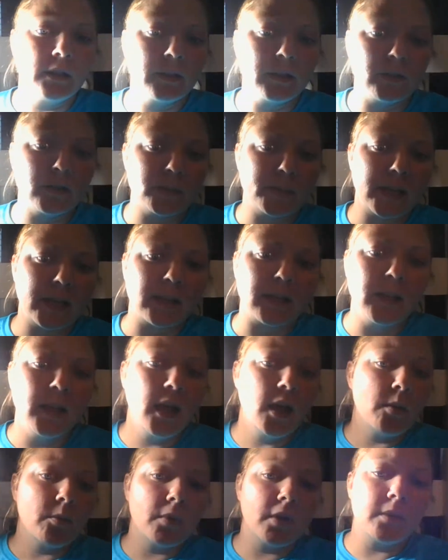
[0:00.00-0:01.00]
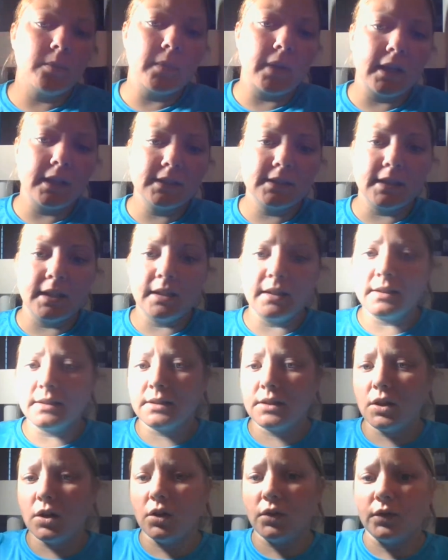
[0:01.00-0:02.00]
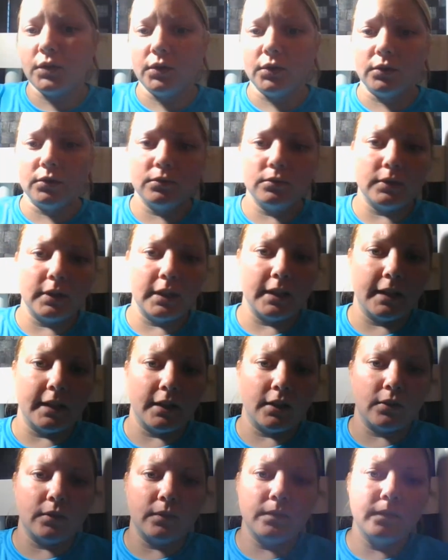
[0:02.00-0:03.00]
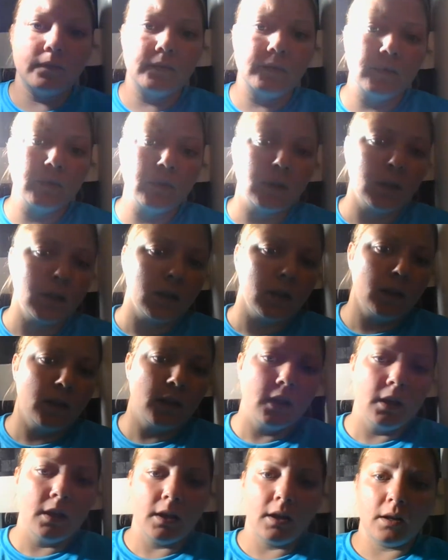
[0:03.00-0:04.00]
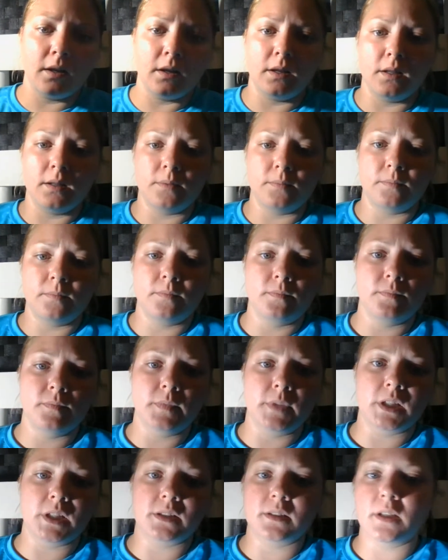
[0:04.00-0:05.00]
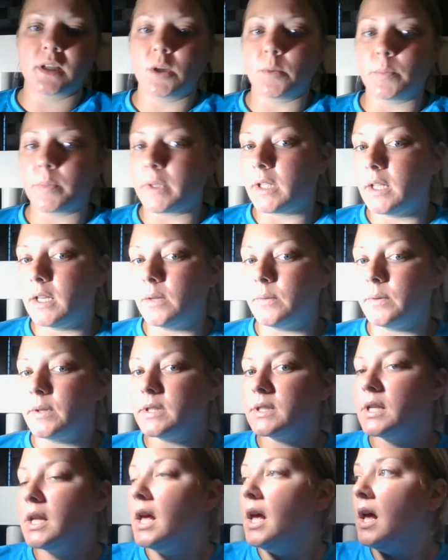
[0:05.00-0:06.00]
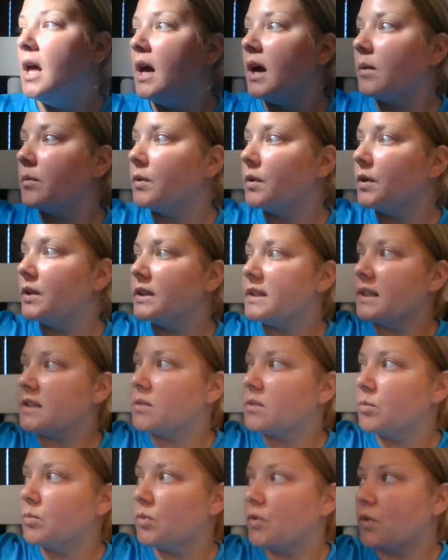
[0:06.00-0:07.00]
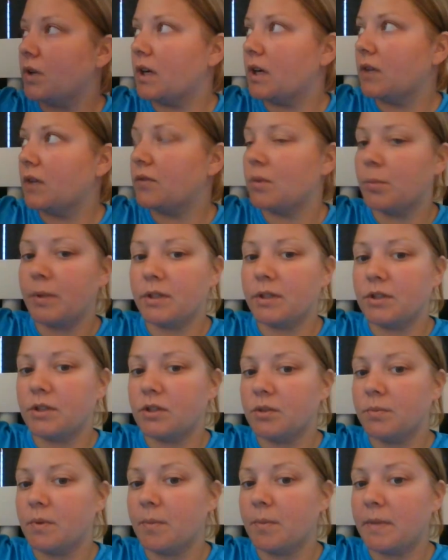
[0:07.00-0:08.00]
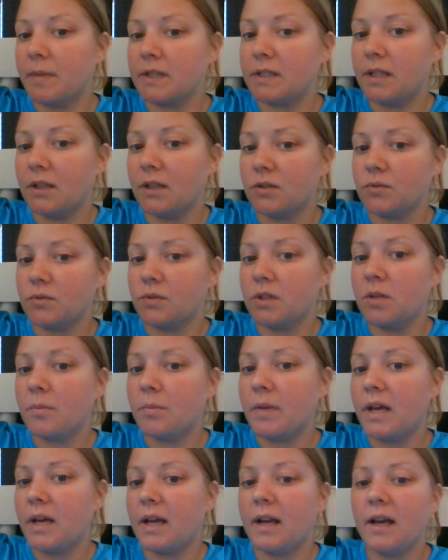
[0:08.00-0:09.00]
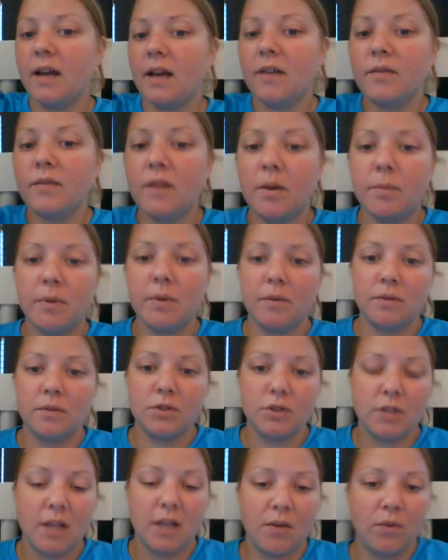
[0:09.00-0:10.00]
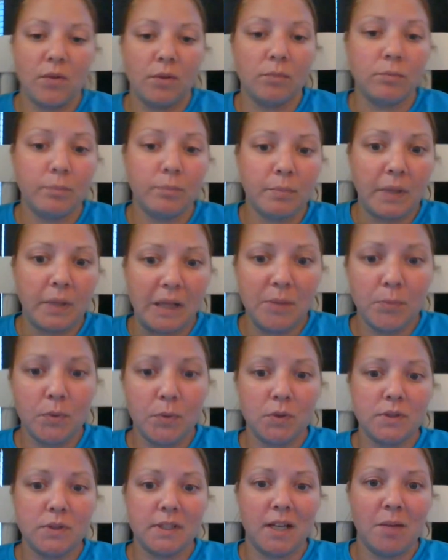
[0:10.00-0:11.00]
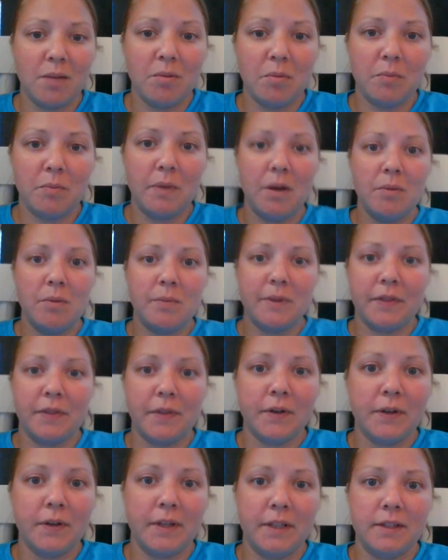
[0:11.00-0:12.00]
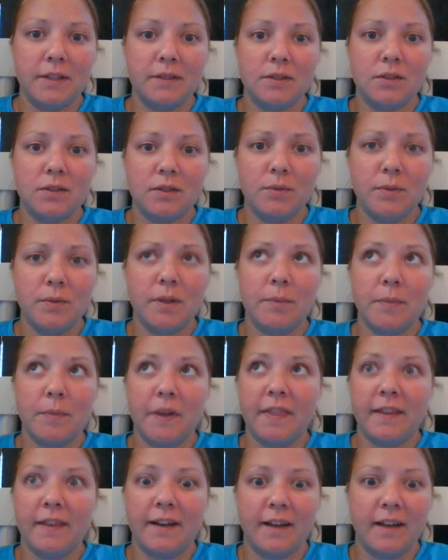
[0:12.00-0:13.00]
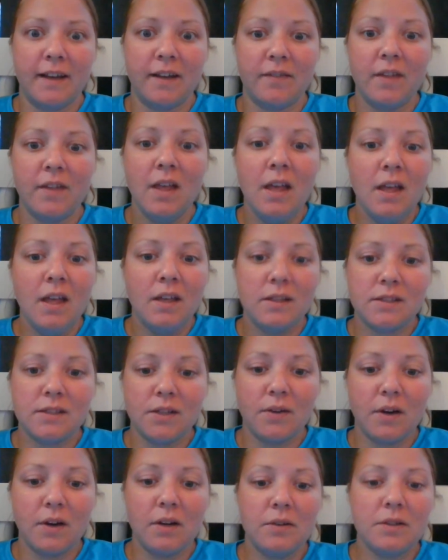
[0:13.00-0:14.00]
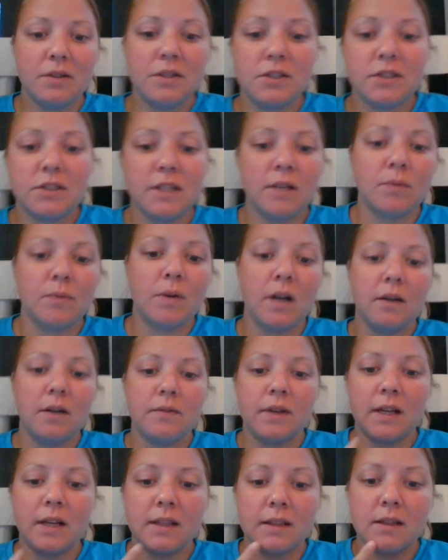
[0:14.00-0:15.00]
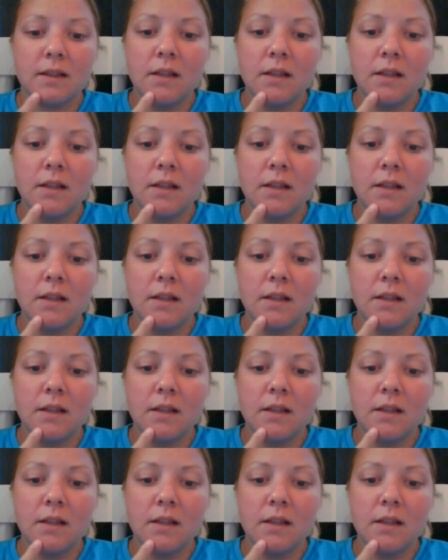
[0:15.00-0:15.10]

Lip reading: that was bad. But my skin is awful right now. That's not helping. Anyways, I'm going to take some before and after pictures, but my skin is really bad. I've been just having pimples, and I'll be 30 in a month and a half. So I don't understand why I've got